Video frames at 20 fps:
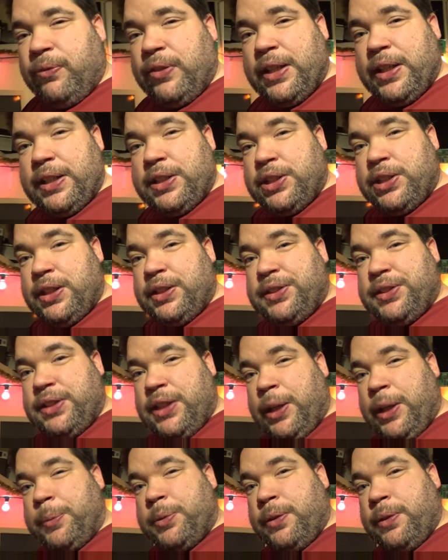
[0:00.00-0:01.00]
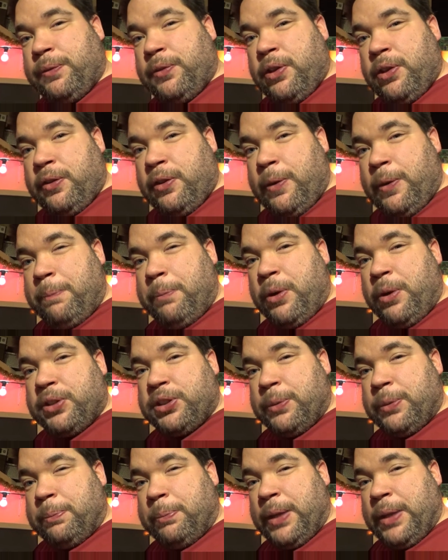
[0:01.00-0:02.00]
VHS tapes I've got. I've got a
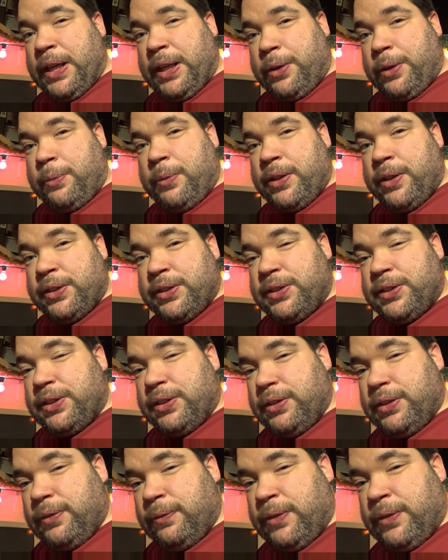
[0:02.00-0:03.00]
box of blank ones.